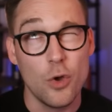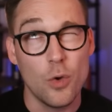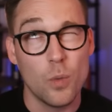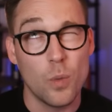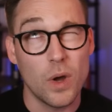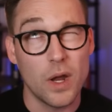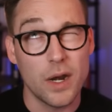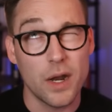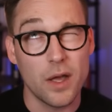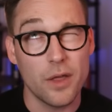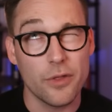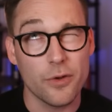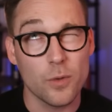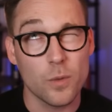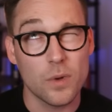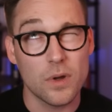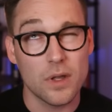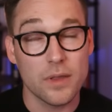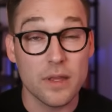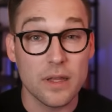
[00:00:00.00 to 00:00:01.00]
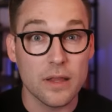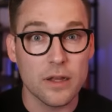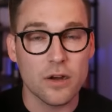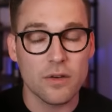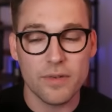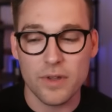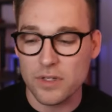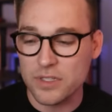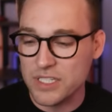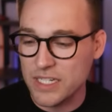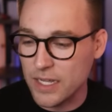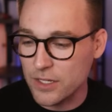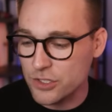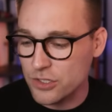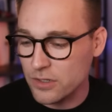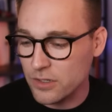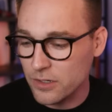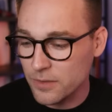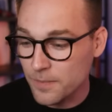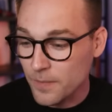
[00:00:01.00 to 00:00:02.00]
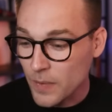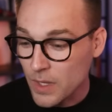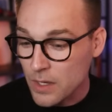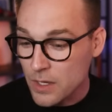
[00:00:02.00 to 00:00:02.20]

one other one, the Laravel scheduler.